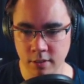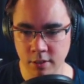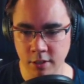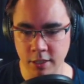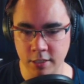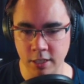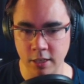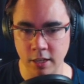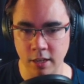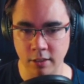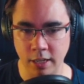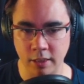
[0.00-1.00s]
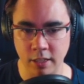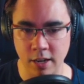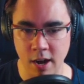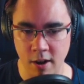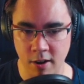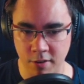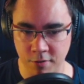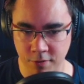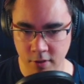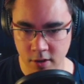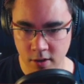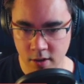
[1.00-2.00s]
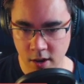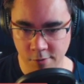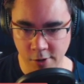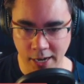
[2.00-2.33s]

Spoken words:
the like the narrative of